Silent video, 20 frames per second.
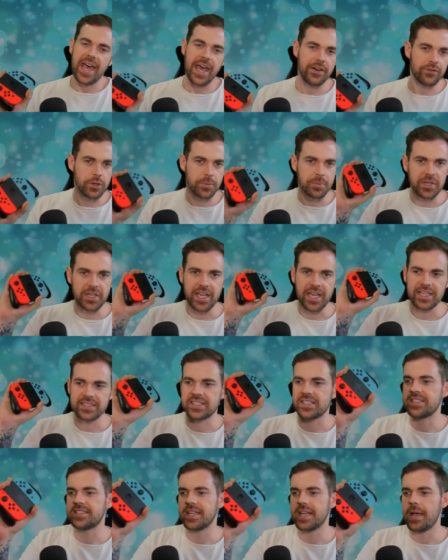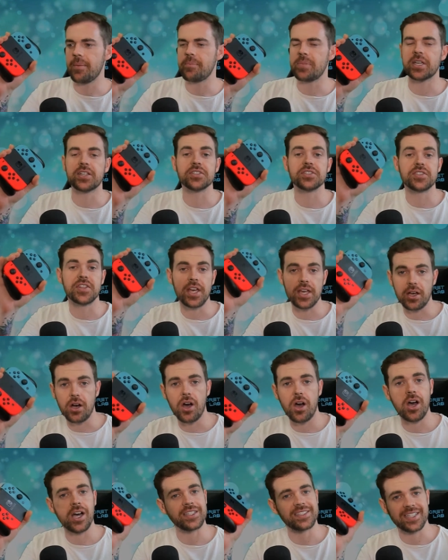Everybody has a set because they
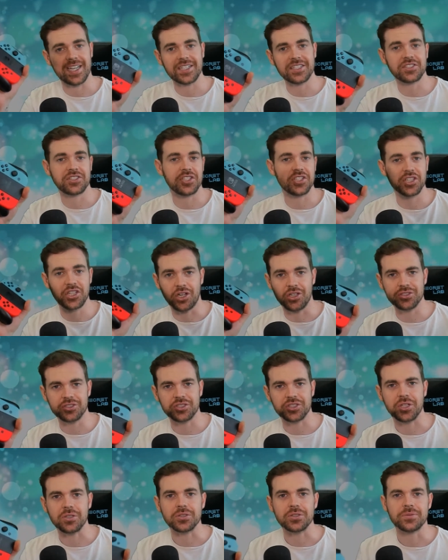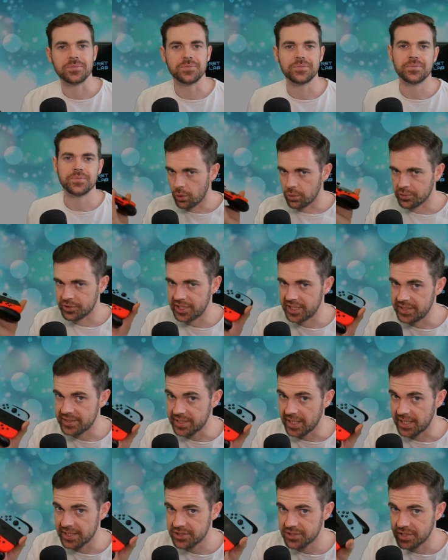are attached to your console, or
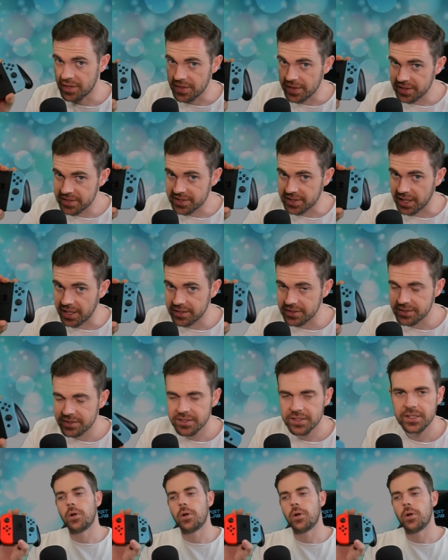detached in this case.